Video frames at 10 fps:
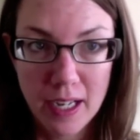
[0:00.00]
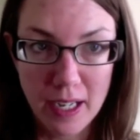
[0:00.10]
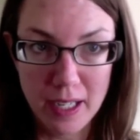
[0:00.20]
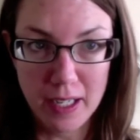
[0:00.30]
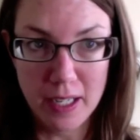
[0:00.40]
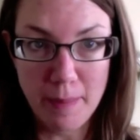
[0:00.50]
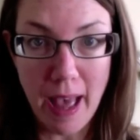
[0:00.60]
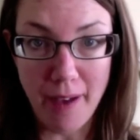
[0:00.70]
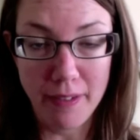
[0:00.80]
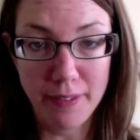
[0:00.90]

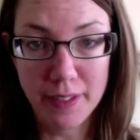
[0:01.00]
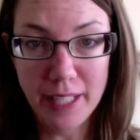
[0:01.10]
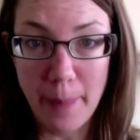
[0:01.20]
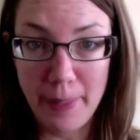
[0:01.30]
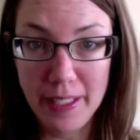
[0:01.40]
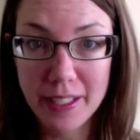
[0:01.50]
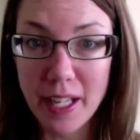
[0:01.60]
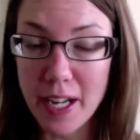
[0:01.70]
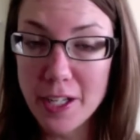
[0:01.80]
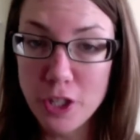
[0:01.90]
half of a lemon
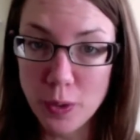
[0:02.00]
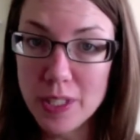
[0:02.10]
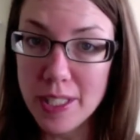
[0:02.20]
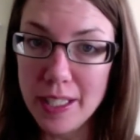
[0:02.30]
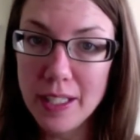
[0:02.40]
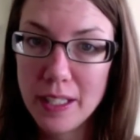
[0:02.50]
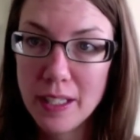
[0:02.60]
and I juice it.